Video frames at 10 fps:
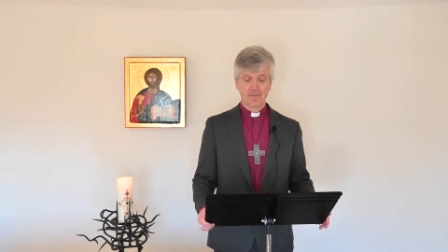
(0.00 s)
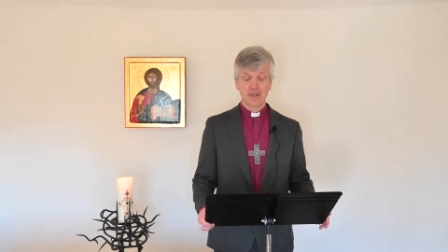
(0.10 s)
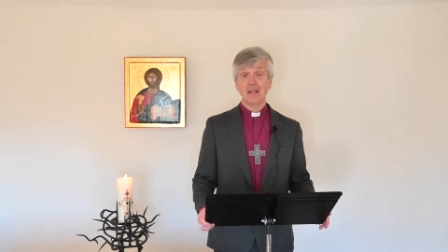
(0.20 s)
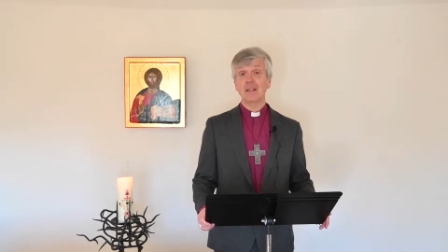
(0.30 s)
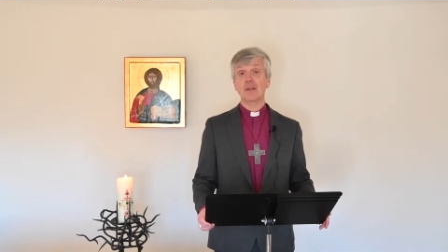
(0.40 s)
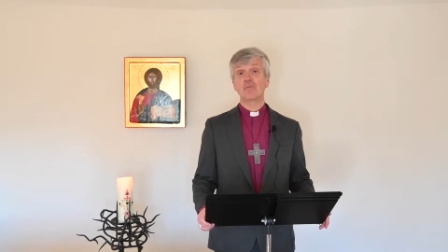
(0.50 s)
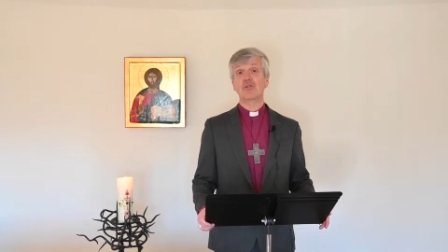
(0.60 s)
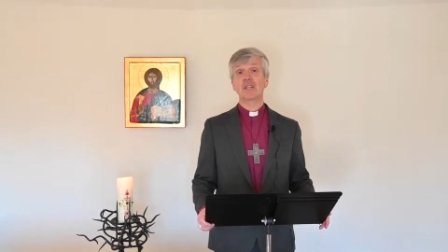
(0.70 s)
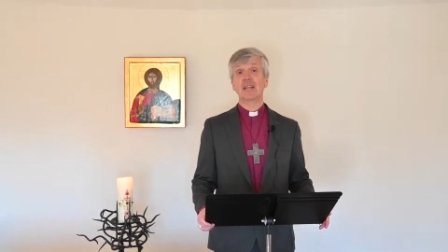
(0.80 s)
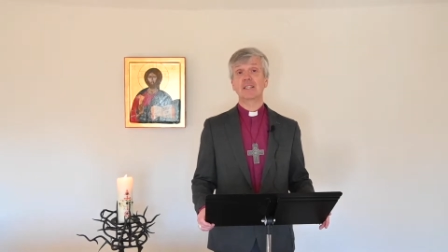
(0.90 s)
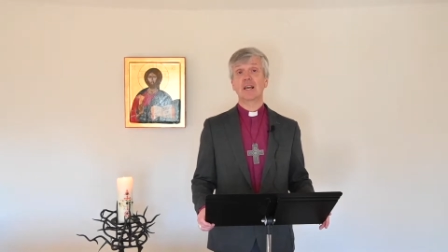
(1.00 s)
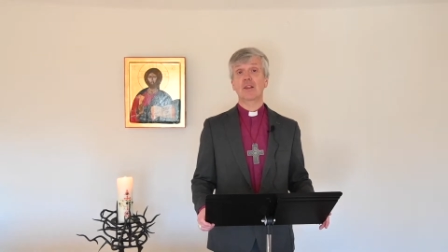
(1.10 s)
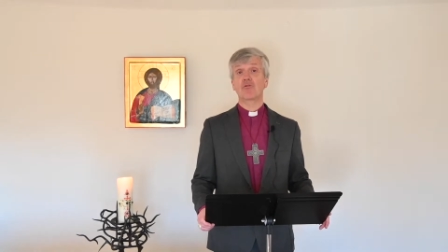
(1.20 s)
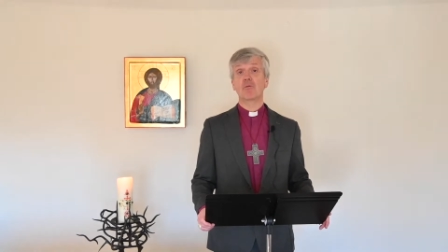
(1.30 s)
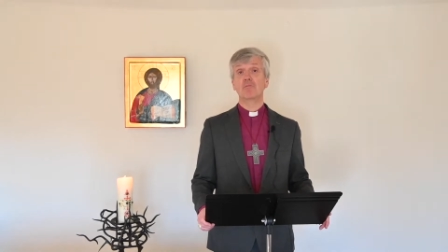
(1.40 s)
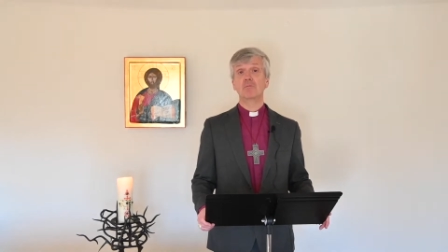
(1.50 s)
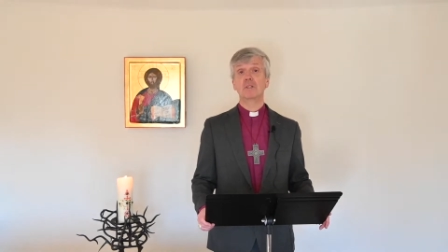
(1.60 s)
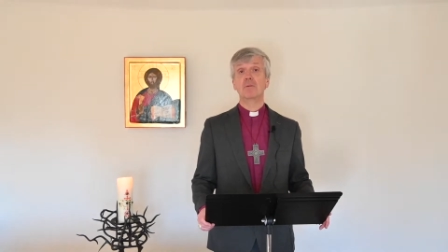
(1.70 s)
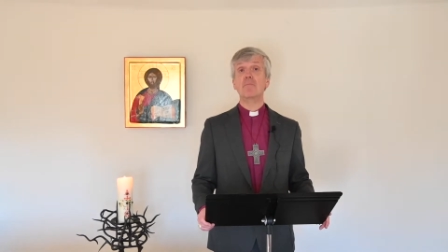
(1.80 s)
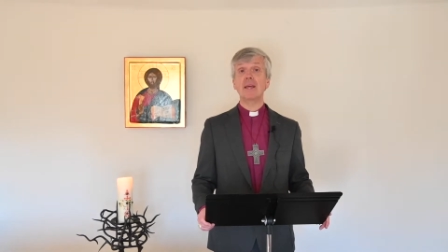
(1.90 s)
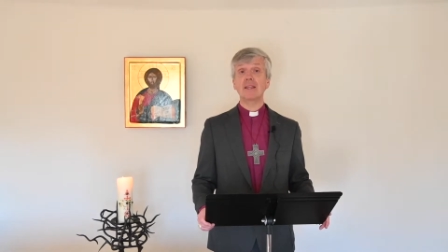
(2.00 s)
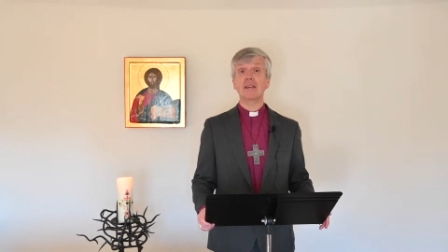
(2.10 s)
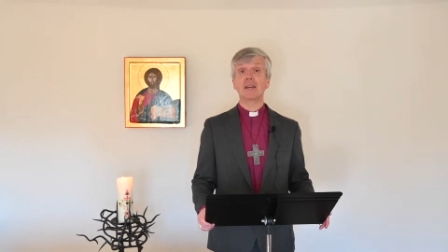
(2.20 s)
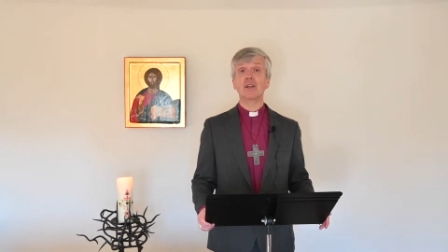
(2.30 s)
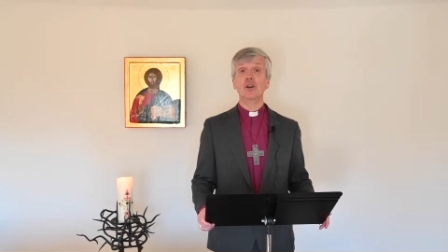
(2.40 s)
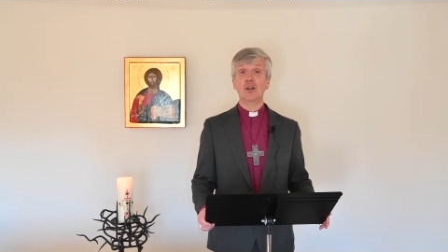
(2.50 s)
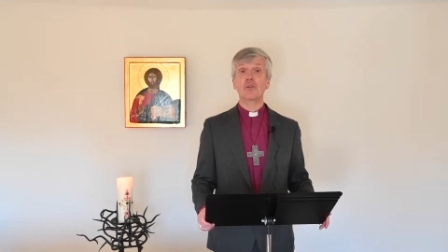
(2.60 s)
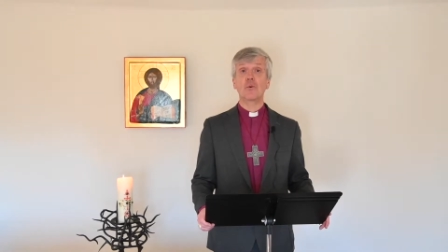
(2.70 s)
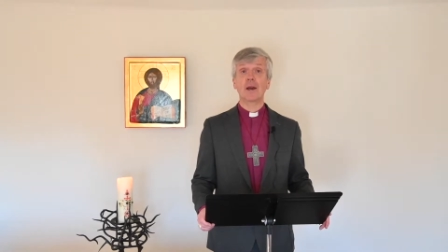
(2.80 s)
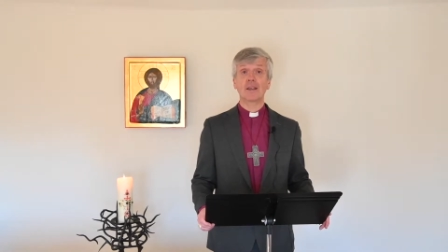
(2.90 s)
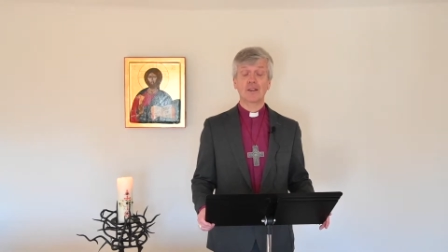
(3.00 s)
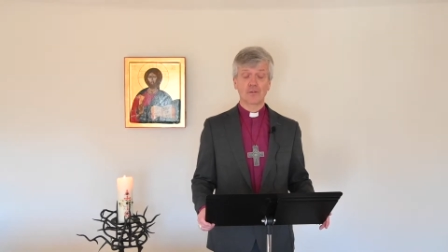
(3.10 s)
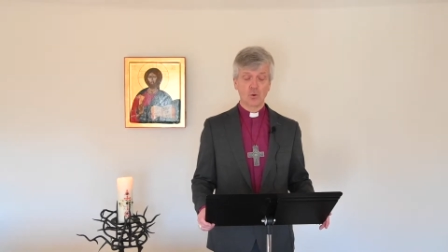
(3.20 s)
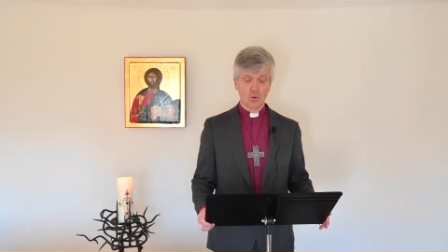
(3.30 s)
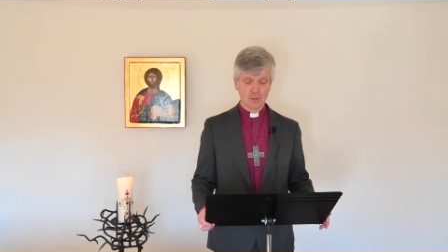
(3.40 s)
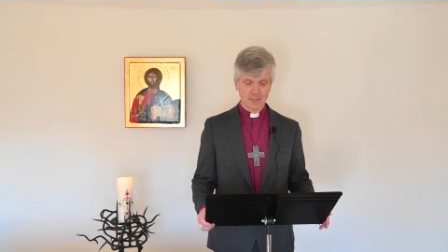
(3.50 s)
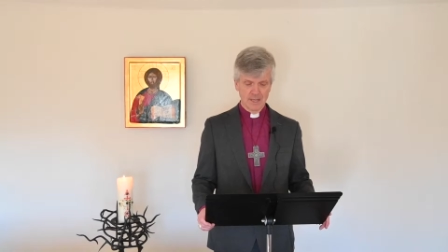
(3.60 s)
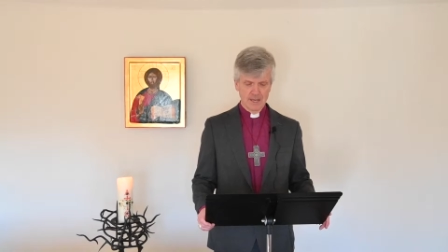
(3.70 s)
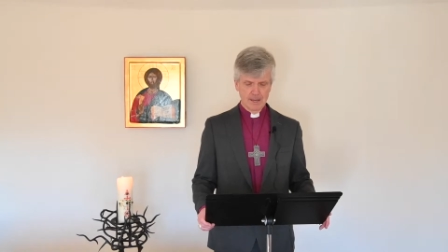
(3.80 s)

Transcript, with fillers: That doesn't protect us from domestic earthquakes, of course